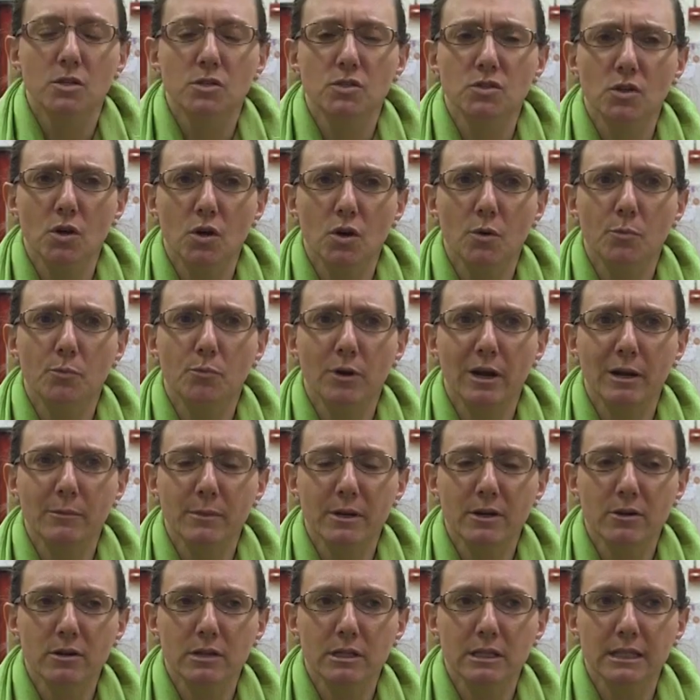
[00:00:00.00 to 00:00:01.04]
So
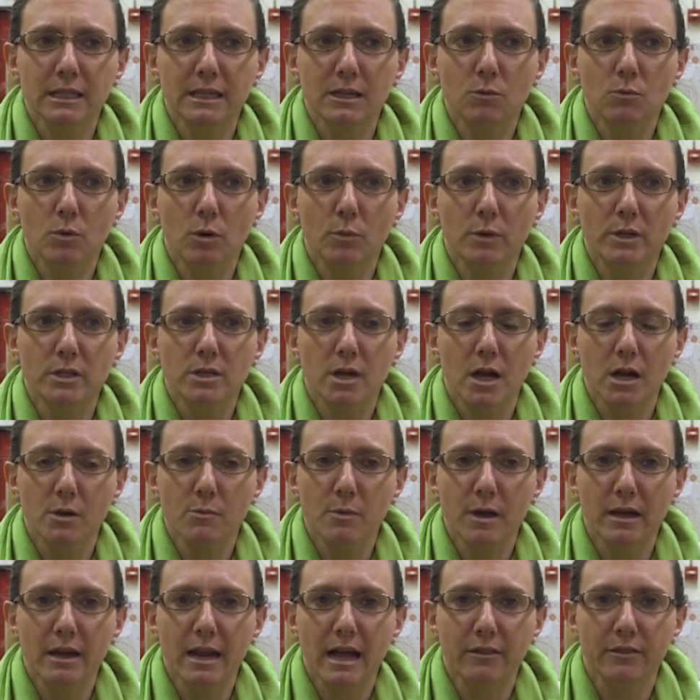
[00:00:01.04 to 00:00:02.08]
primarily when we talk
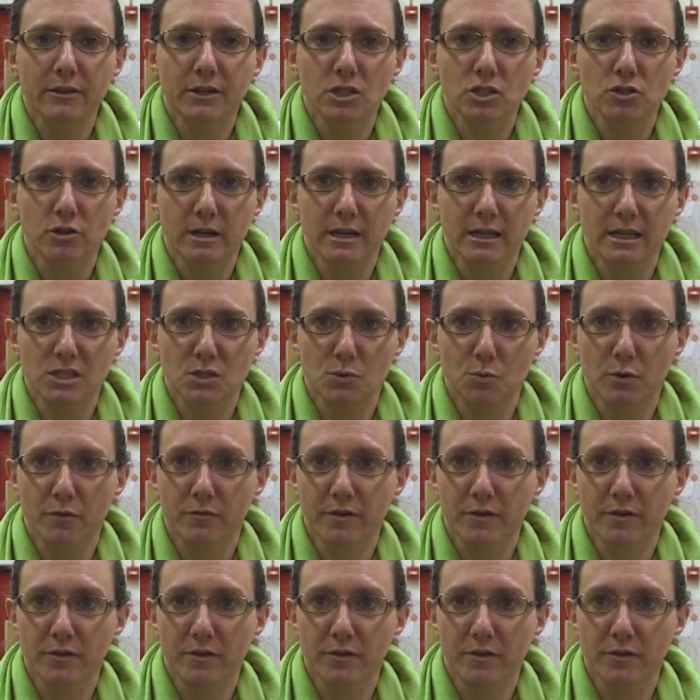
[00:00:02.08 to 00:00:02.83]
about athletic training as a